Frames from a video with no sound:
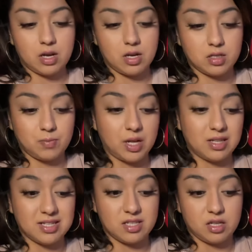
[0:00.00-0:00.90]
spell
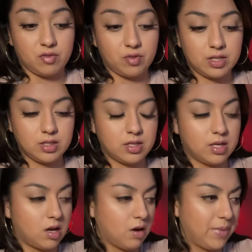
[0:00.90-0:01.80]
is different.
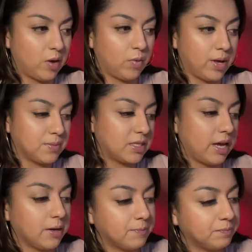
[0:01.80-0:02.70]
On my website,